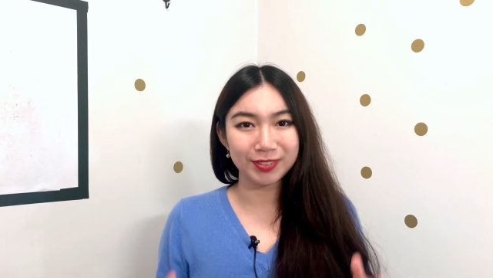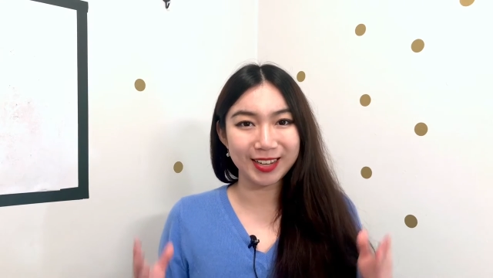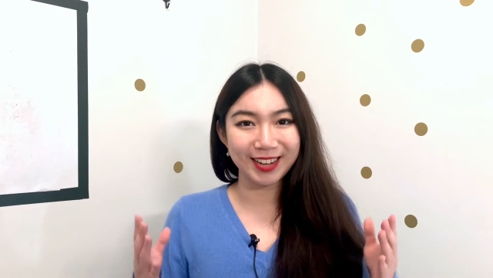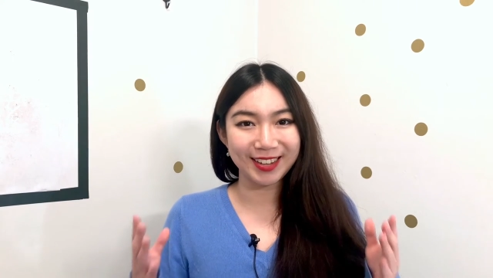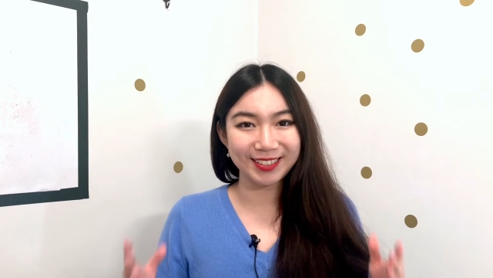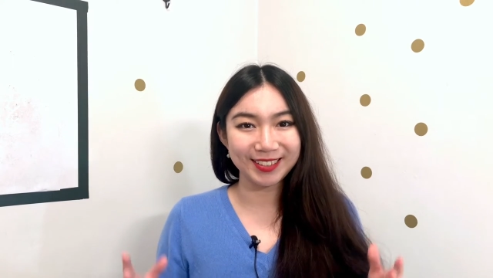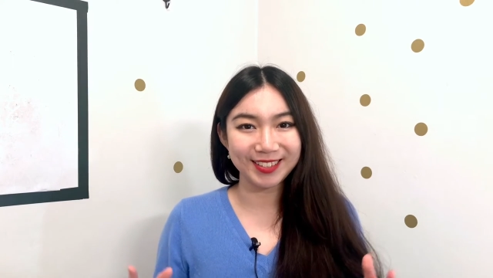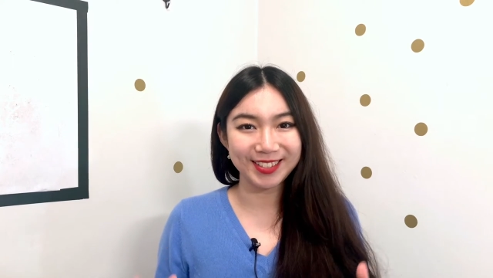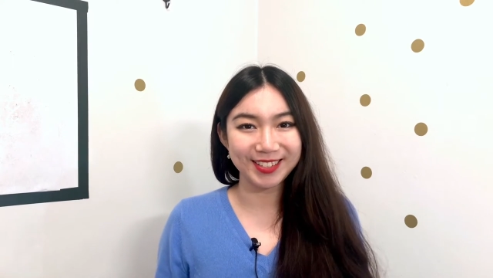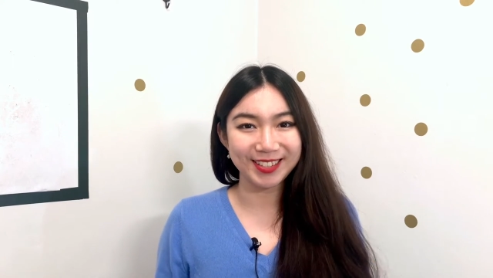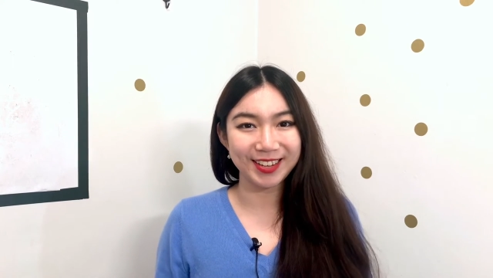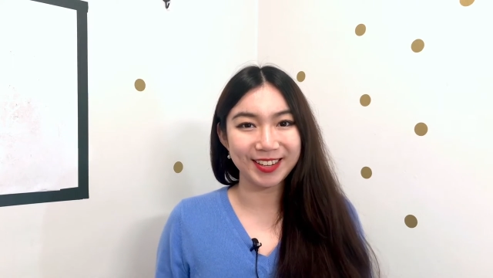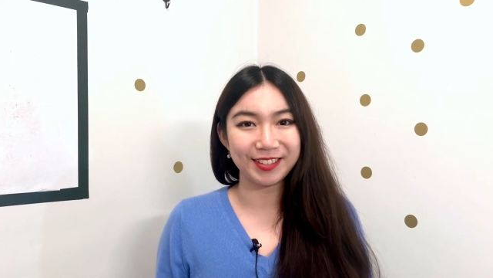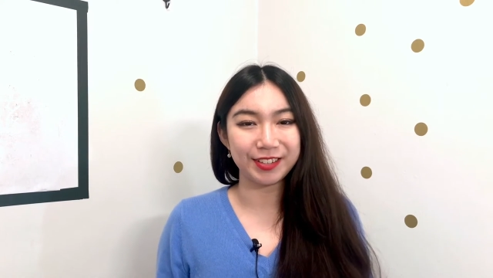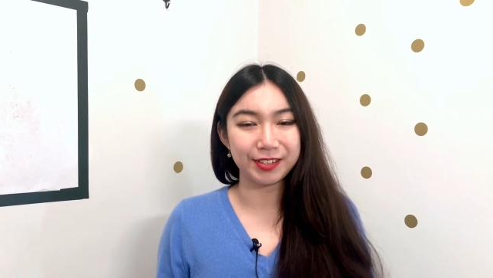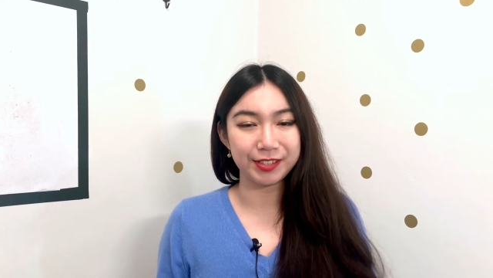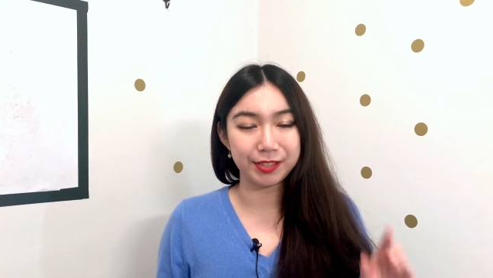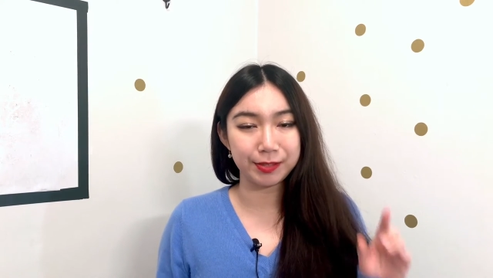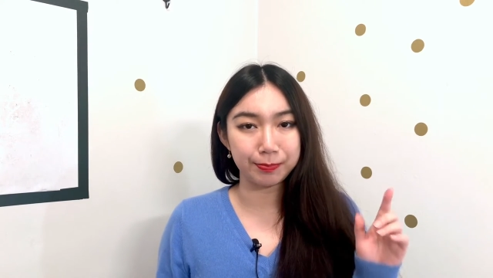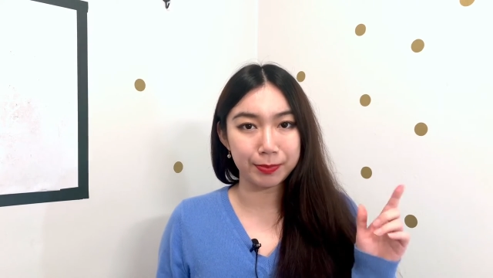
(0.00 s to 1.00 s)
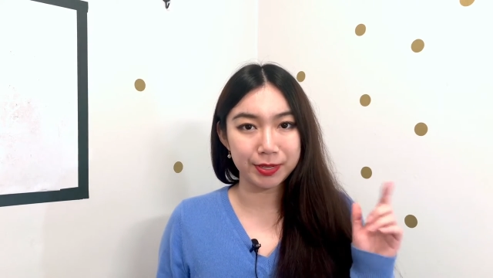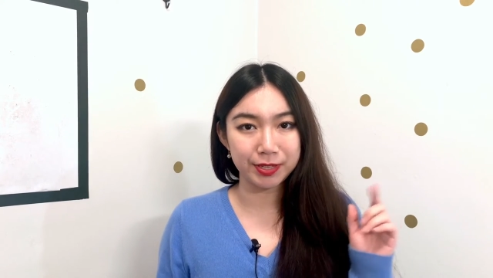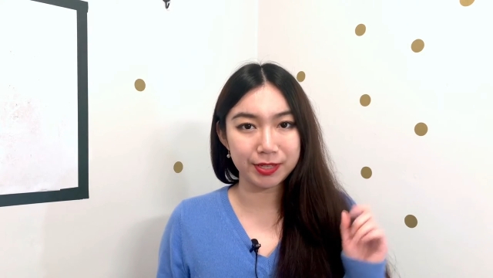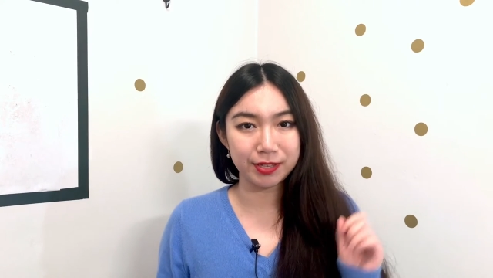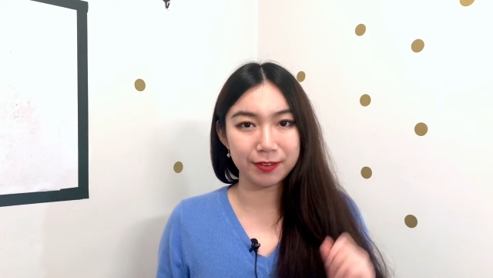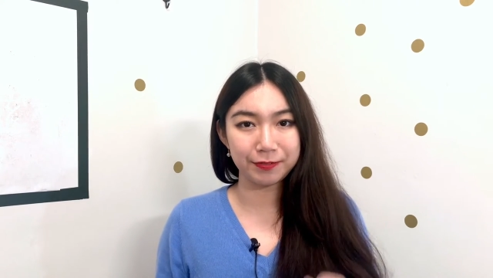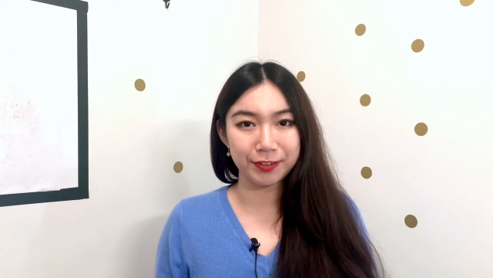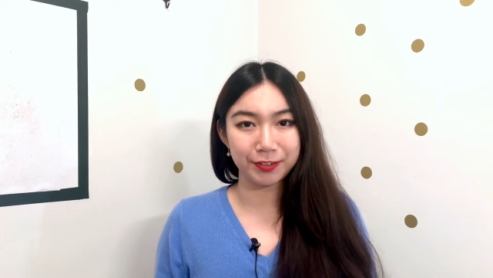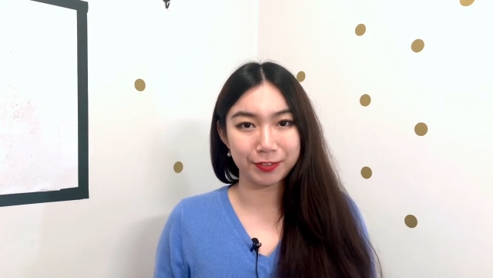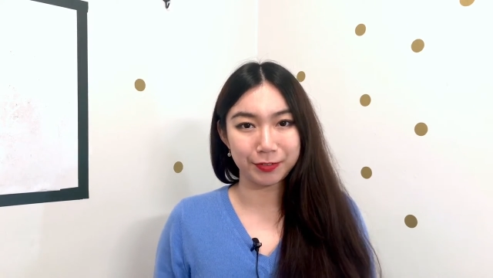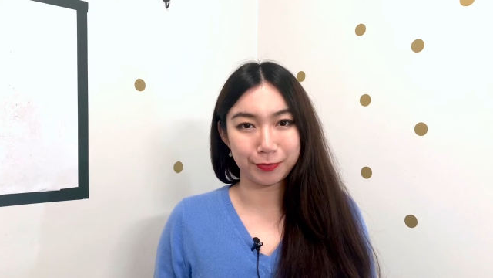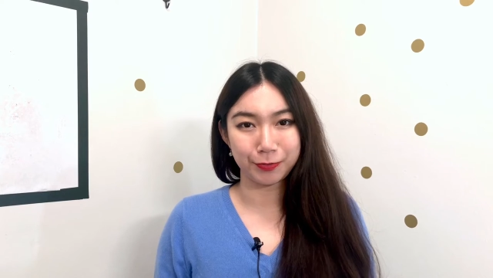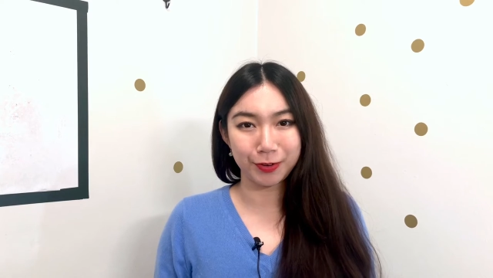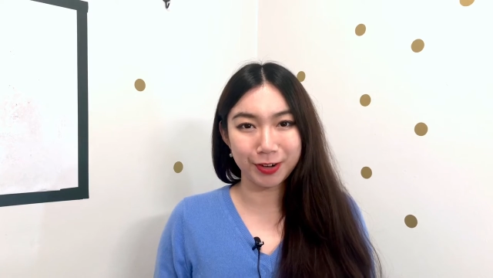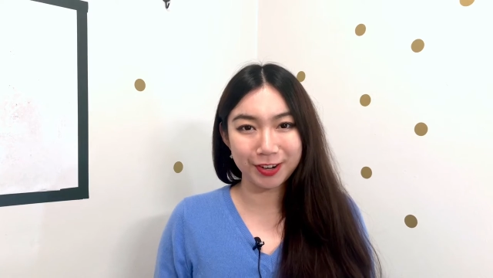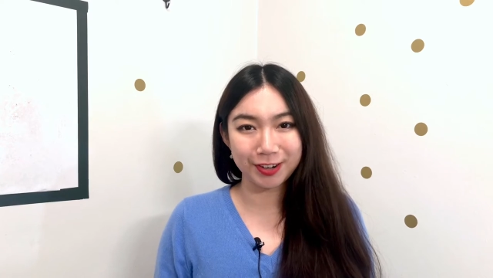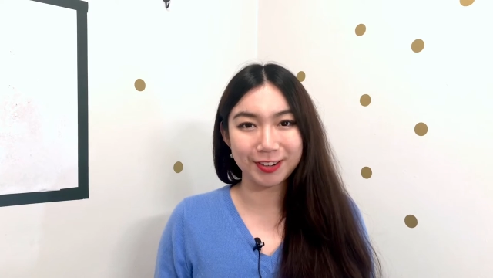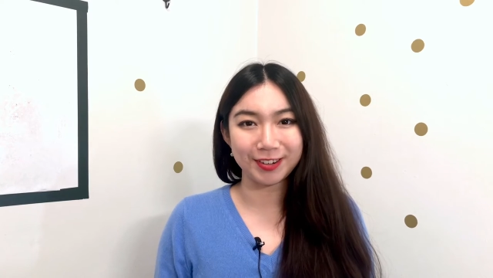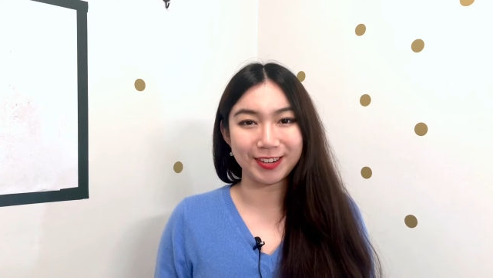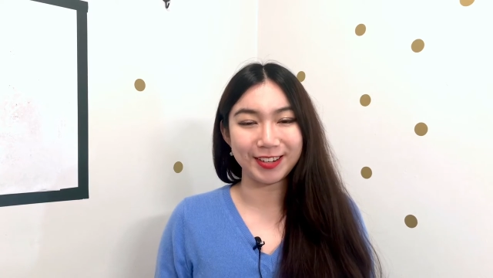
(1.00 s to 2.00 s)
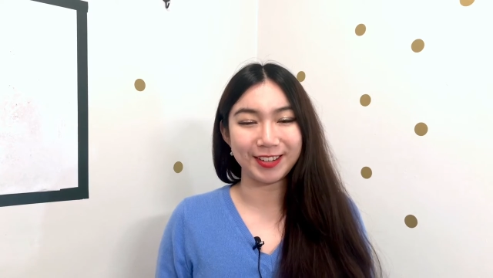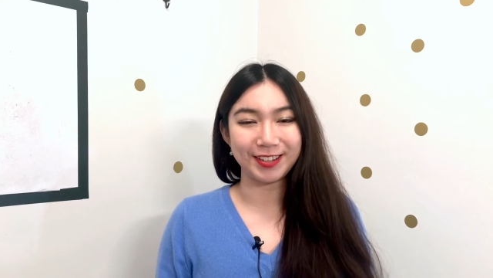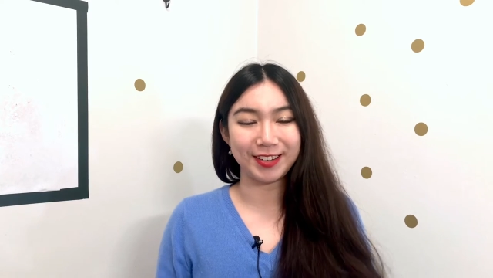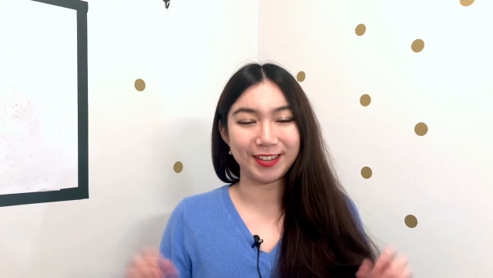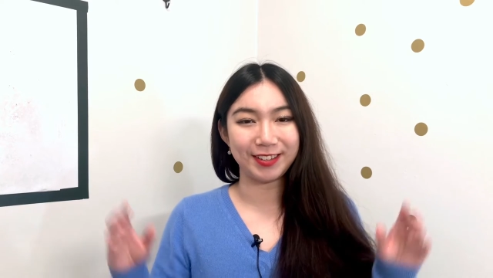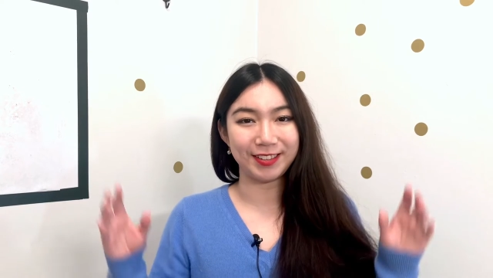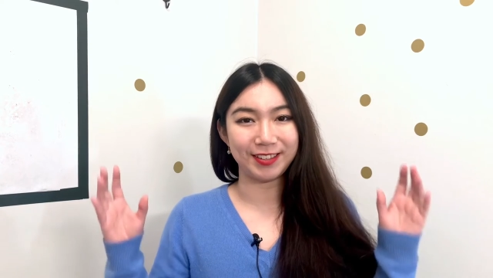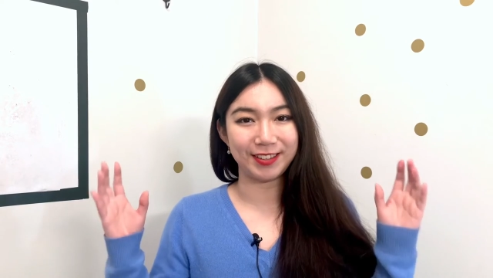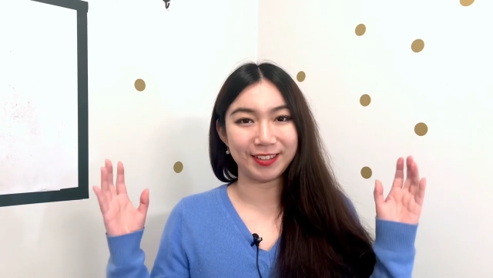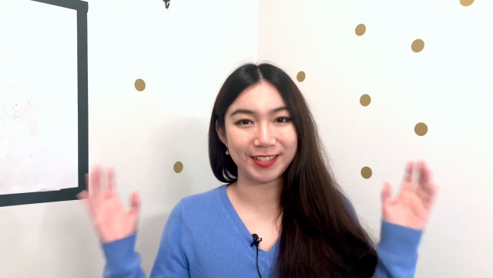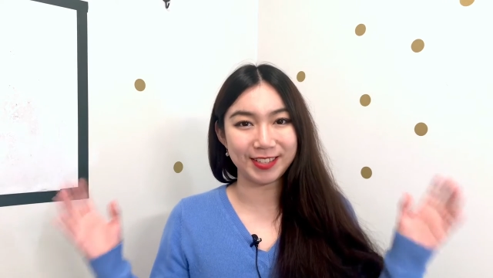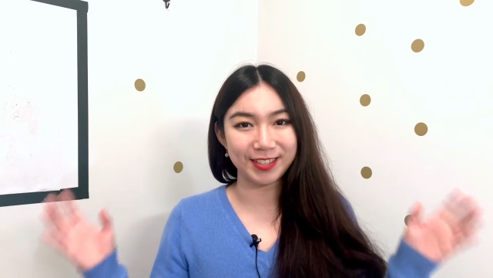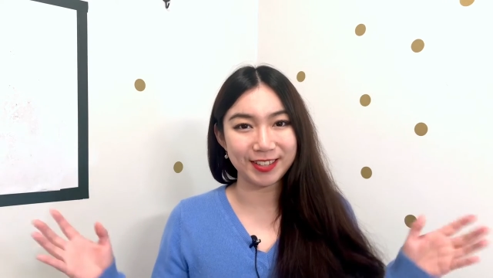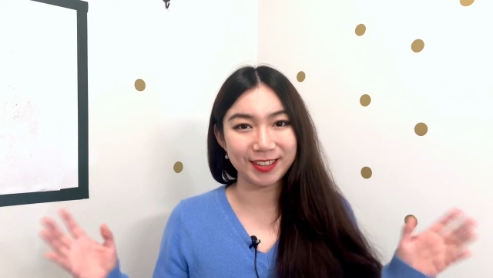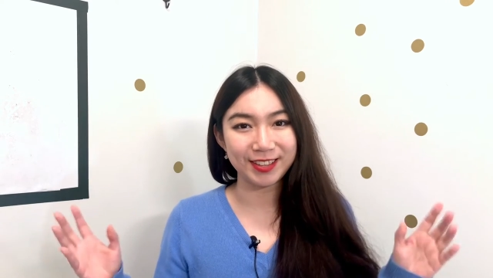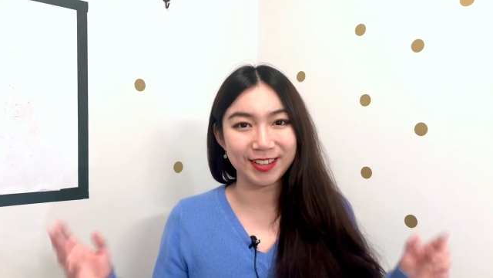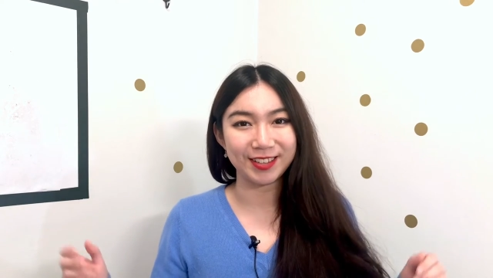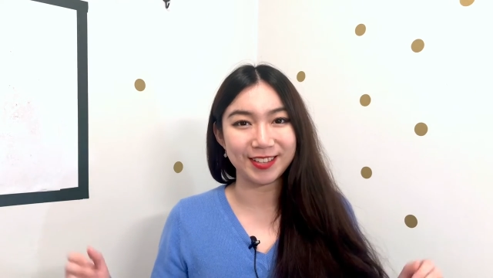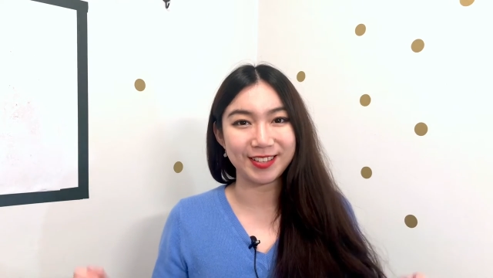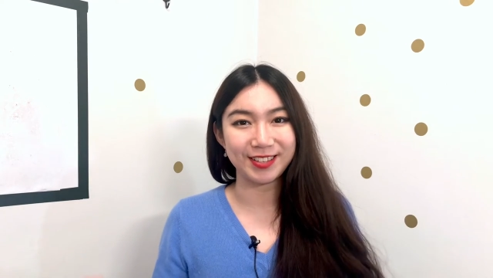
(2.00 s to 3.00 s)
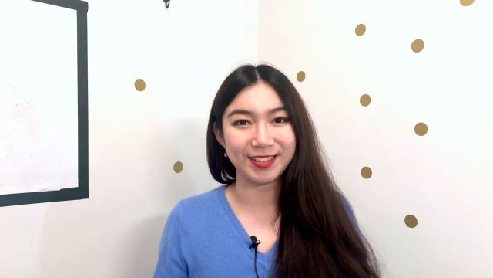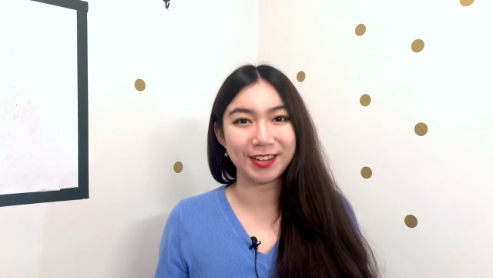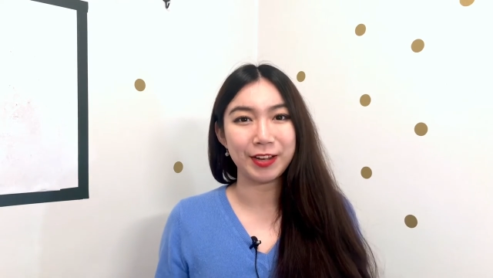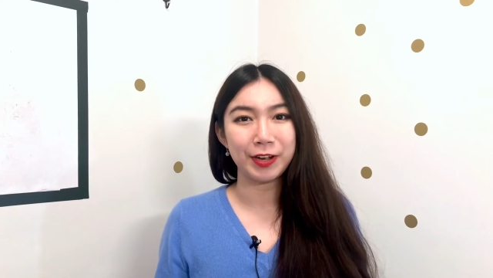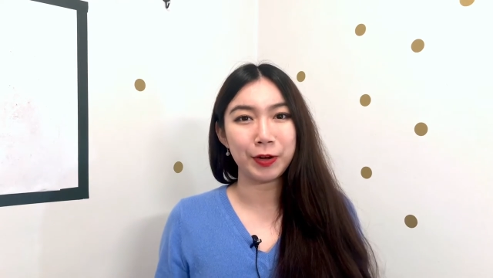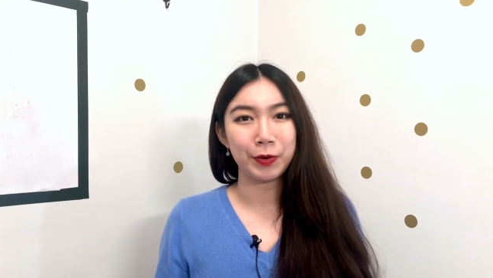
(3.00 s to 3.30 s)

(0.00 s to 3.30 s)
understand a specific word in a sentence